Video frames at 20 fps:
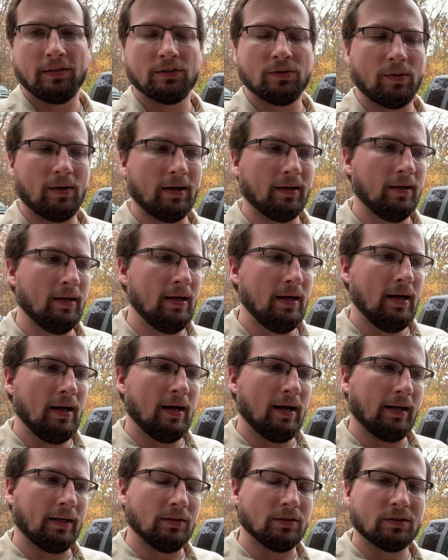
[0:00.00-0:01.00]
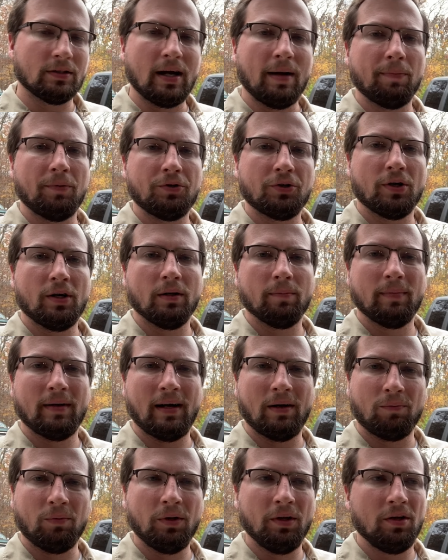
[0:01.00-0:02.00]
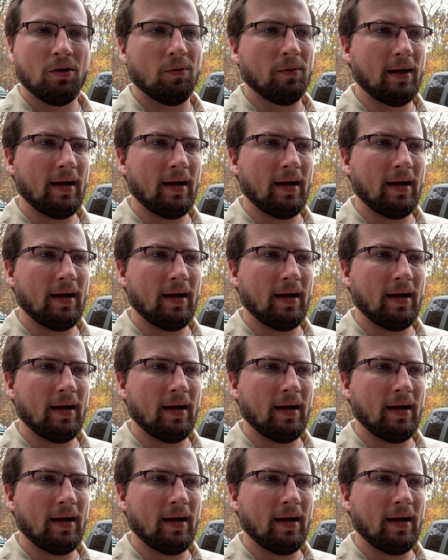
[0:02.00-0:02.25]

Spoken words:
So I can stop the truck, but I really don't